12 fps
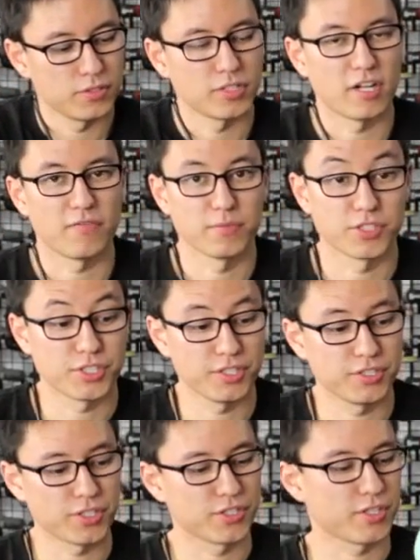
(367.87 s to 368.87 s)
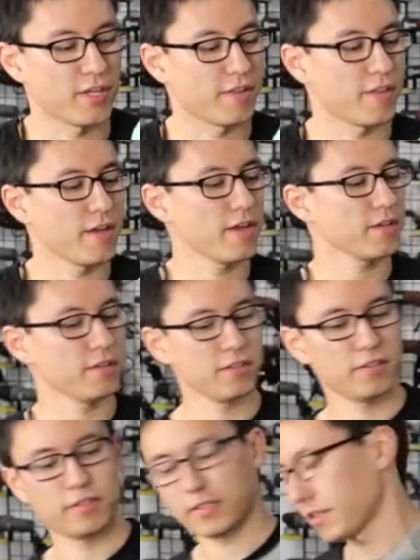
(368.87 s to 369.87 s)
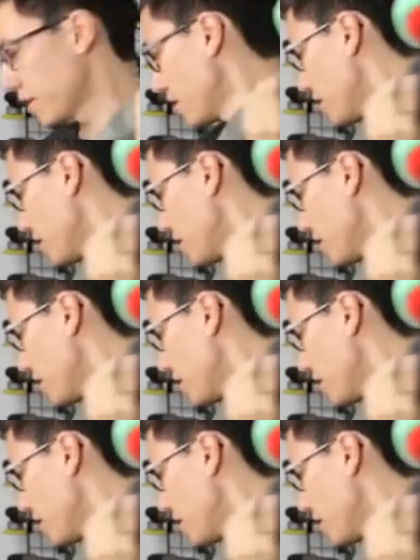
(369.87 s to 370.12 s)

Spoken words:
Shut off machine just like that. Click it